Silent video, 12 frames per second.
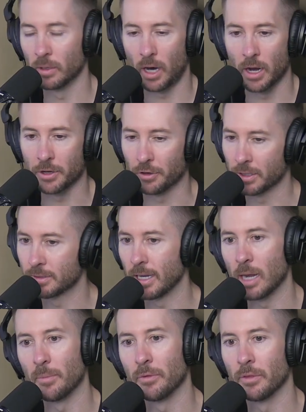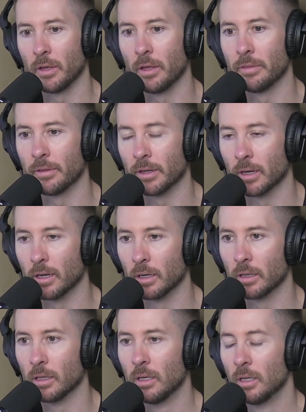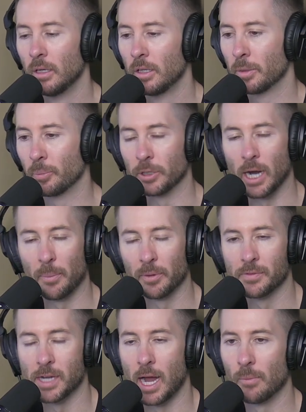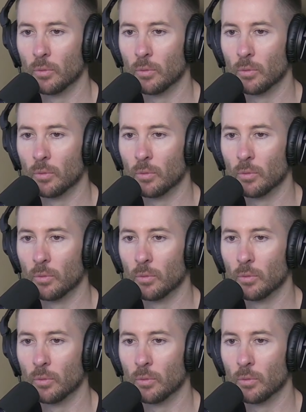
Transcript: On your exam and the preoperative time,